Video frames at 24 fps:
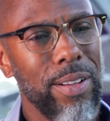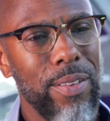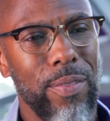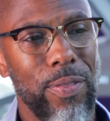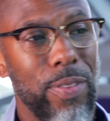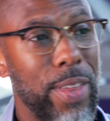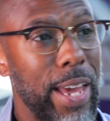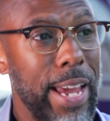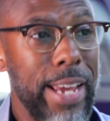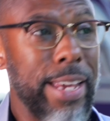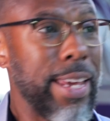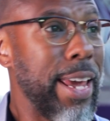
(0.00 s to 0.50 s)

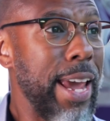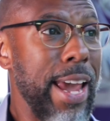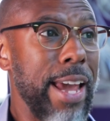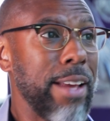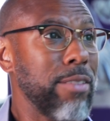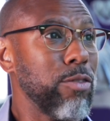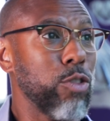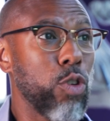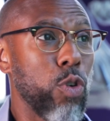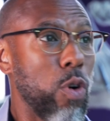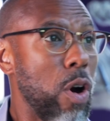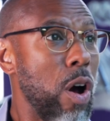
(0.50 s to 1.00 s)
they
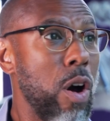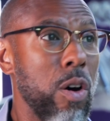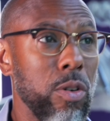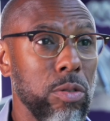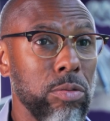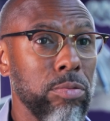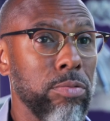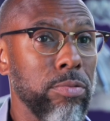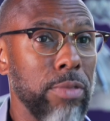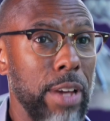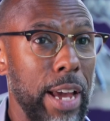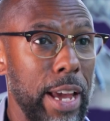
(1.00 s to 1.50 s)
can't
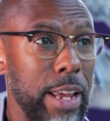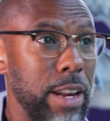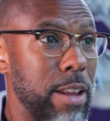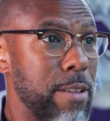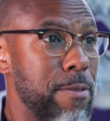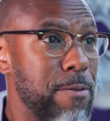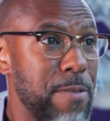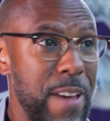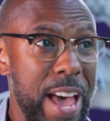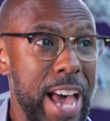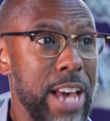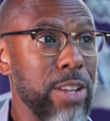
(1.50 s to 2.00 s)
grow any
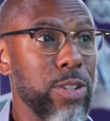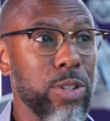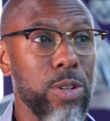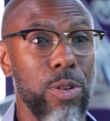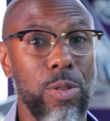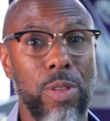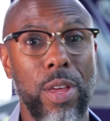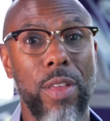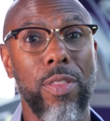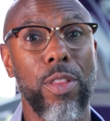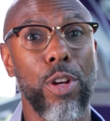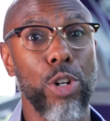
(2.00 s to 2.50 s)

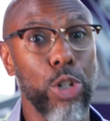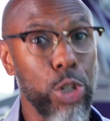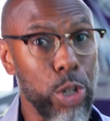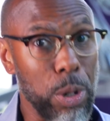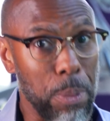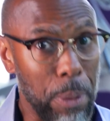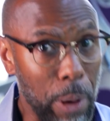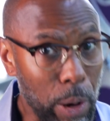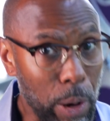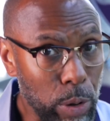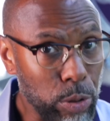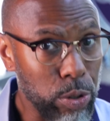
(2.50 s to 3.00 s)
faster than they're
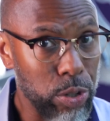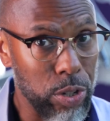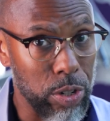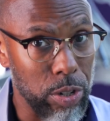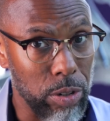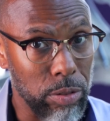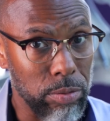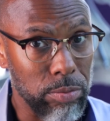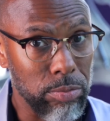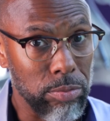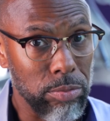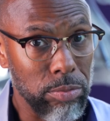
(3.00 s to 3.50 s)
supposed
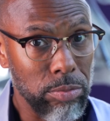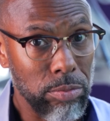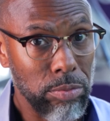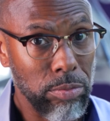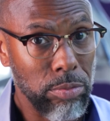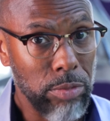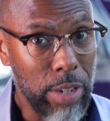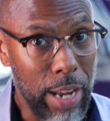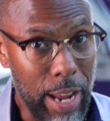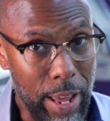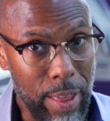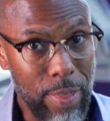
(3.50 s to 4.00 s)
to.
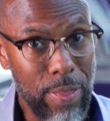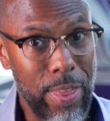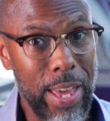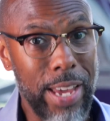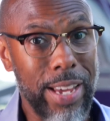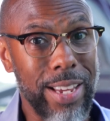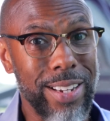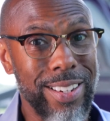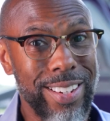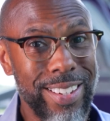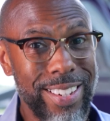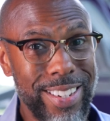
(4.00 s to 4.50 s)
And they
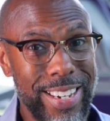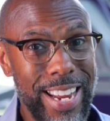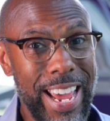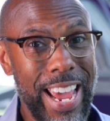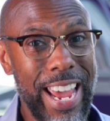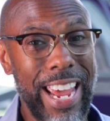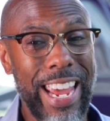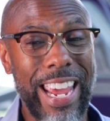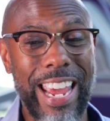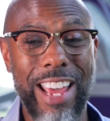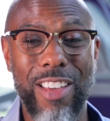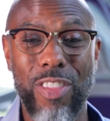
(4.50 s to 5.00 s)
can
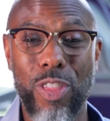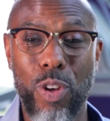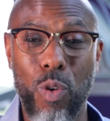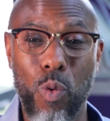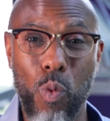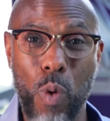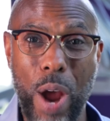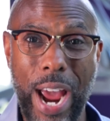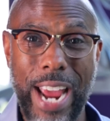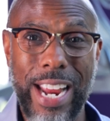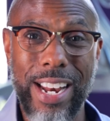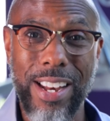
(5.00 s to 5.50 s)
stay in the
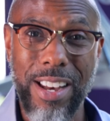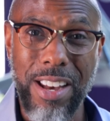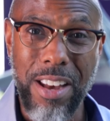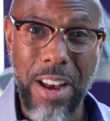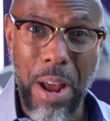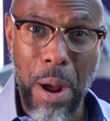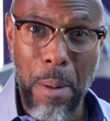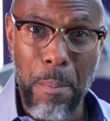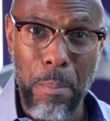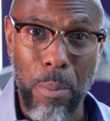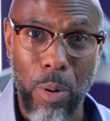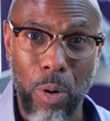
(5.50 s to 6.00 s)
right
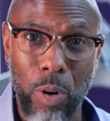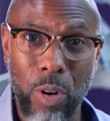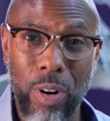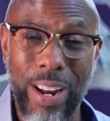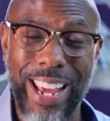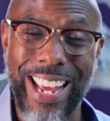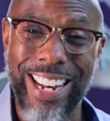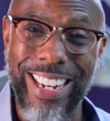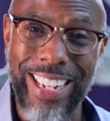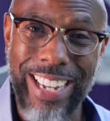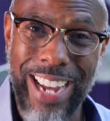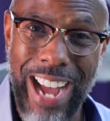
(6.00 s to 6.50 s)
number
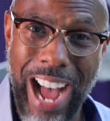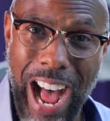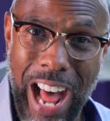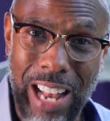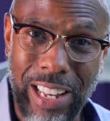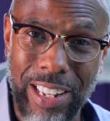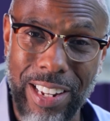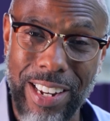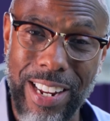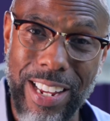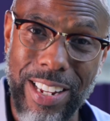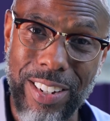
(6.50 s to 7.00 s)
and
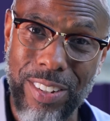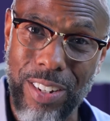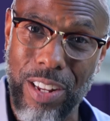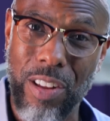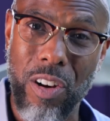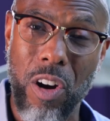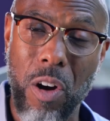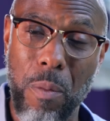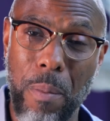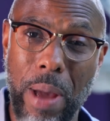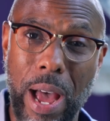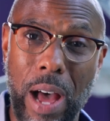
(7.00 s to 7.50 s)
colonies in
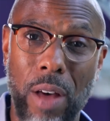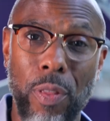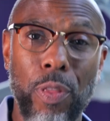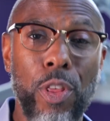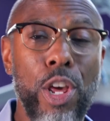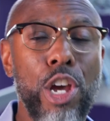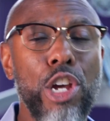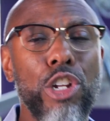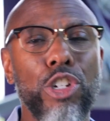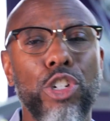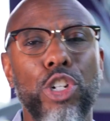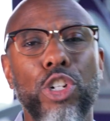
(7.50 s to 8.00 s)
our mouth
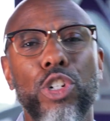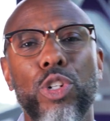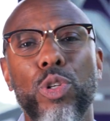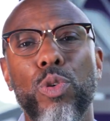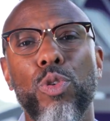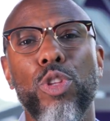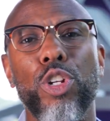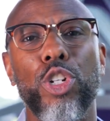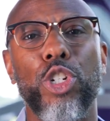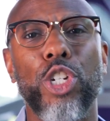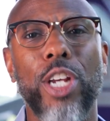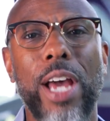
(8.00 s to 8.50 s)
to
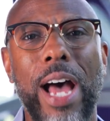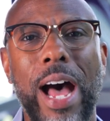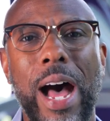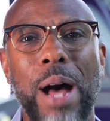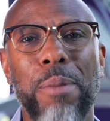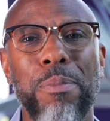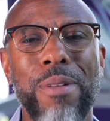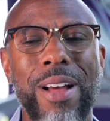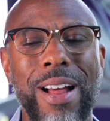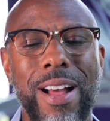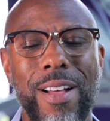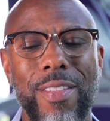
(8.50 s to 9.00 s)
do the
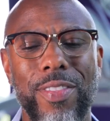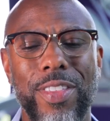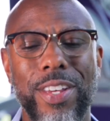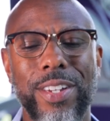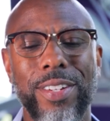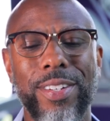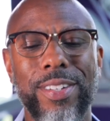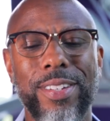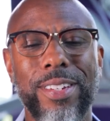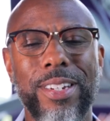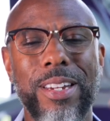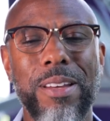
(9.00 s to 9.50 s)
job, the
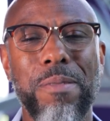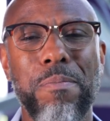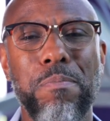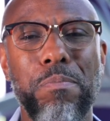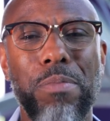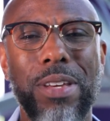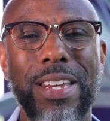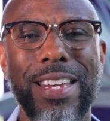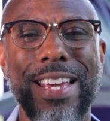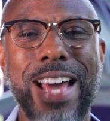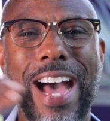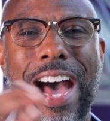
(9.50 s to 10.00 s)

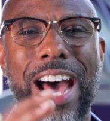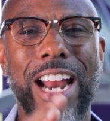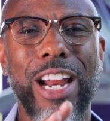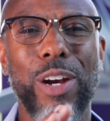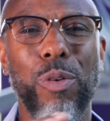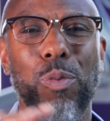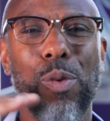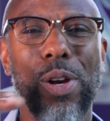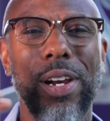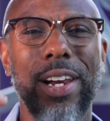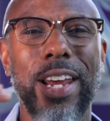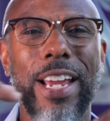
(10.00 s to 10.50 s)

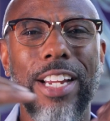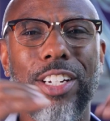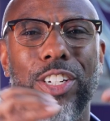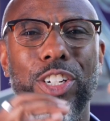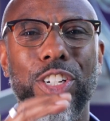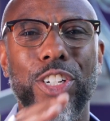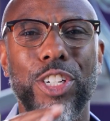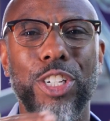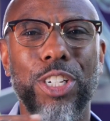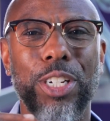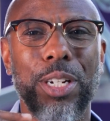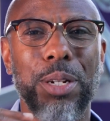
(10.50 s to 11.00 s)
symbiotic
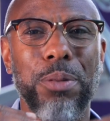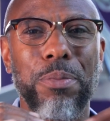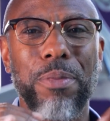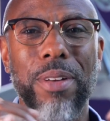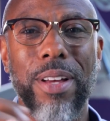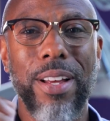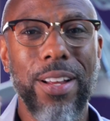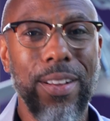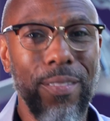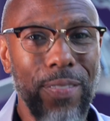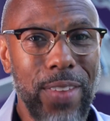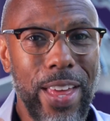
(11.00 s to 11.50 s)
relationship
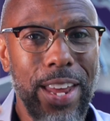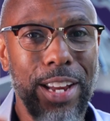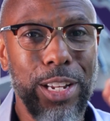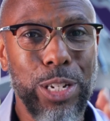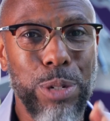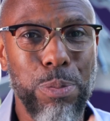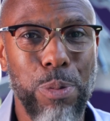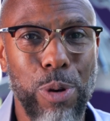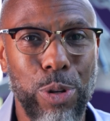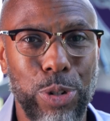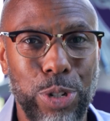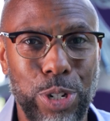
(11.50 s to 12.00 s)
that it's
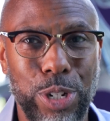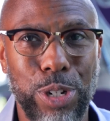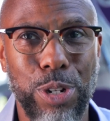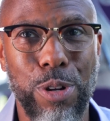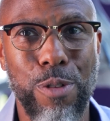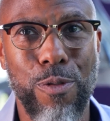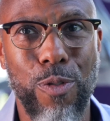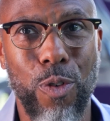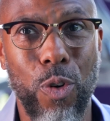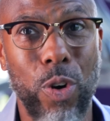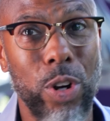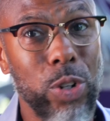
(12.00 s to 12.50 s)
supposed to
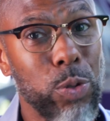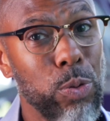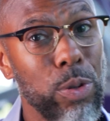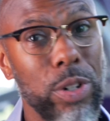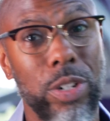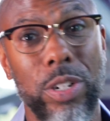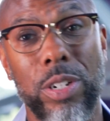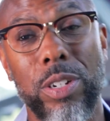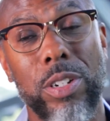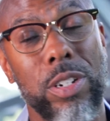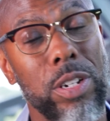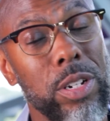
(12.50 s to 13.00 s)
do for us,
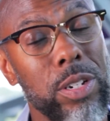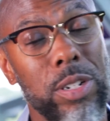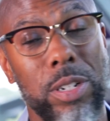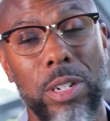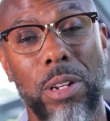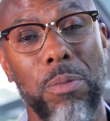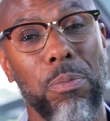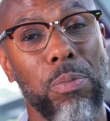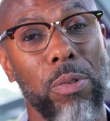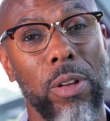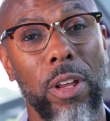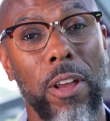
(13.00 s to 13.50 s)
which is just
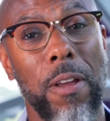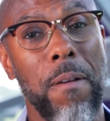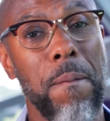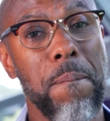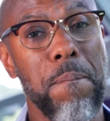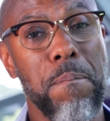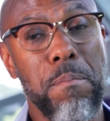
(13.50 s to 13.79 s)
simply